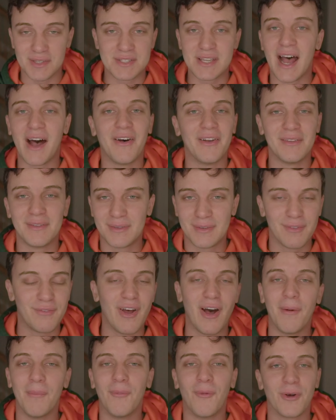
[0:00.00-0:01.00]
a solid
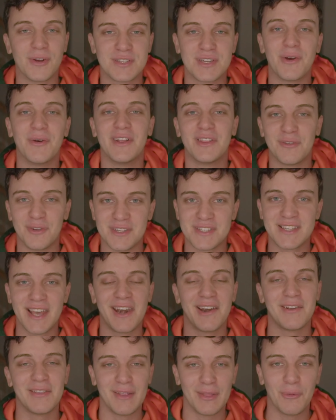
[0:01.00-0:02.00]
develop more so into a
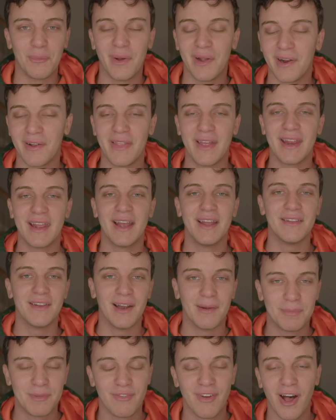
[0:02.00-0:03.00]
center than the winger that he ended
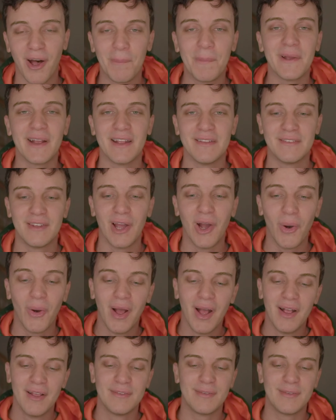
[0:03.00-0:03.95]
up developing into.